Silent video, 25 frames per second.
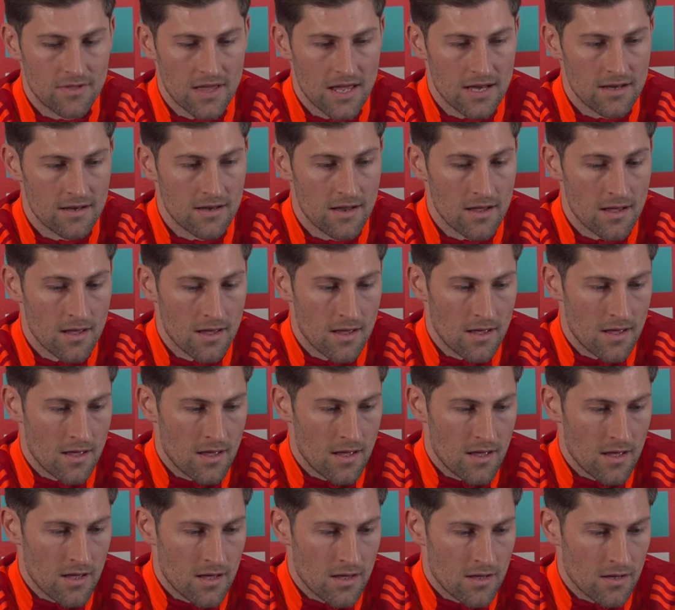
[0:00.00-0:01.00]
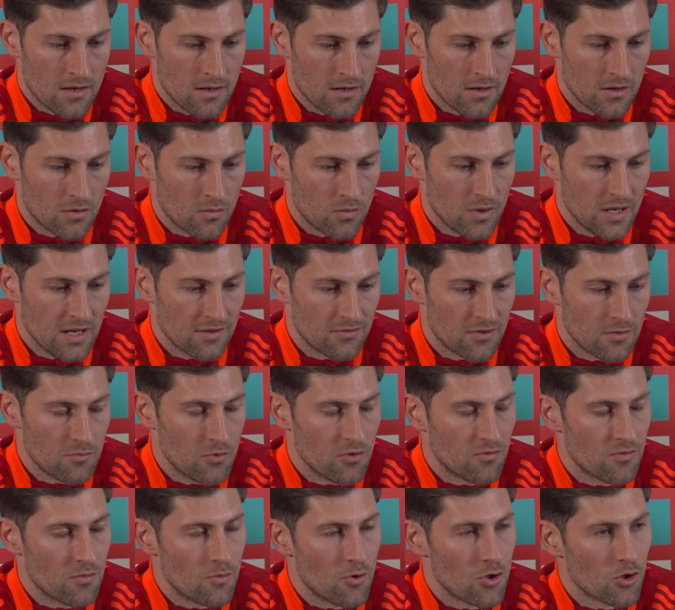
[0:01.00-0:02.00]
then look, we'll have to
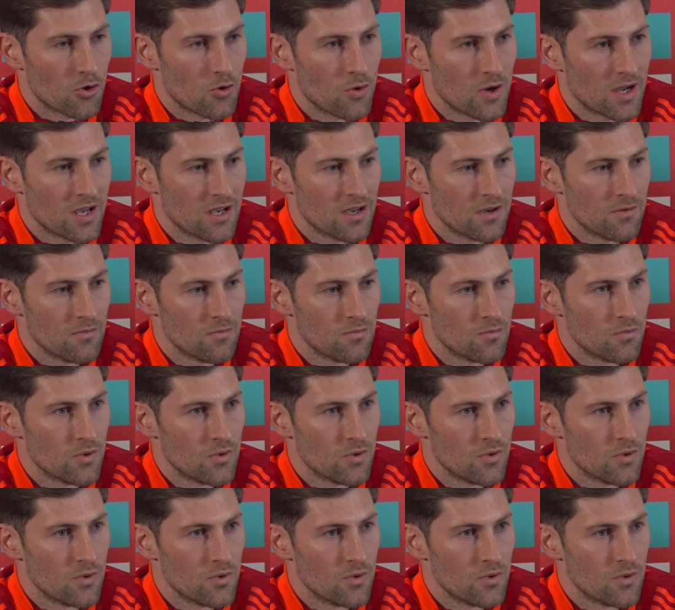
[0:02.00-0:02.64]
move the ball quicker.